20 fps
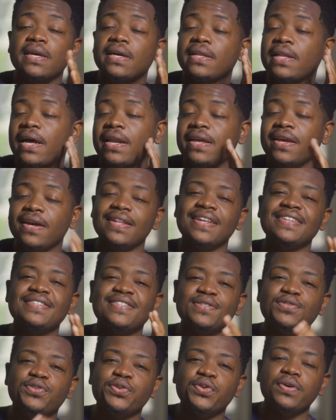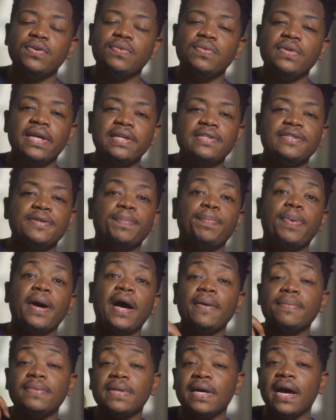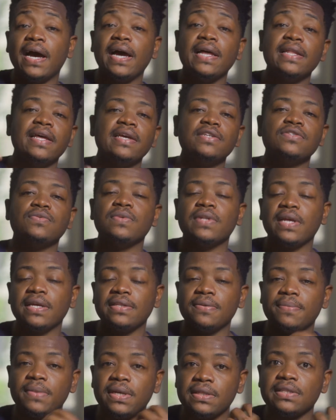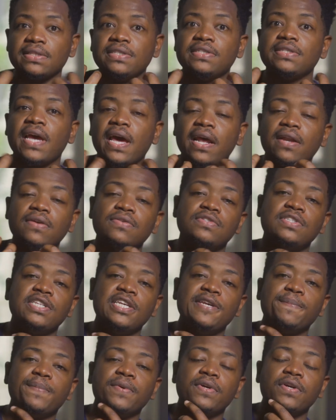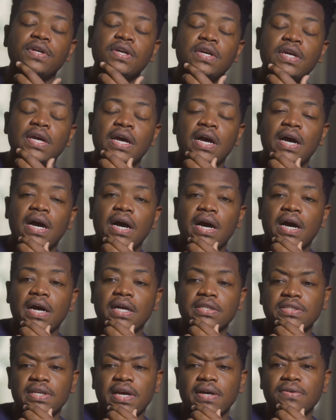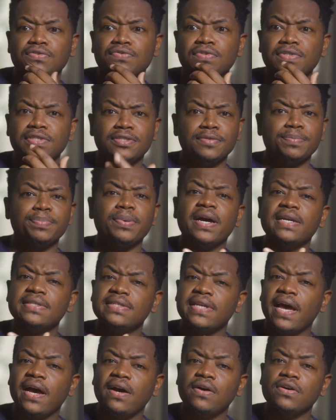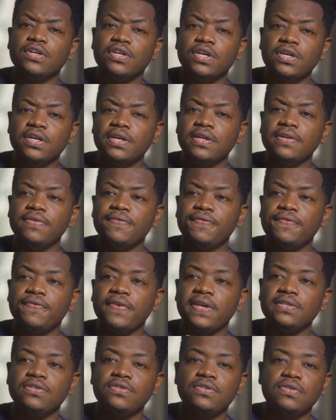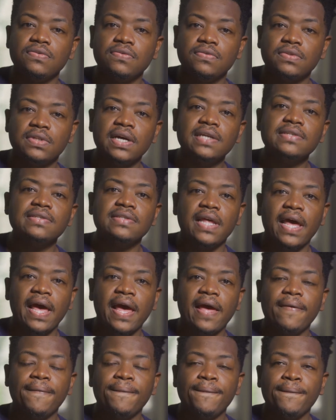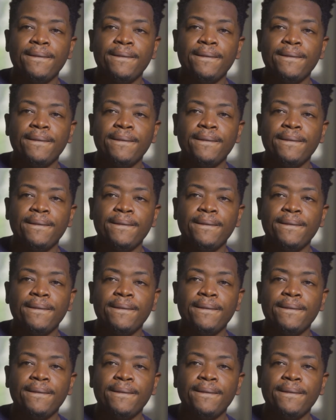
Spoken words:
A lot of y'all like to do it. We like to pop the highlights. We like to make the shadows deeper. So I was really surprised at how good Facetune does that.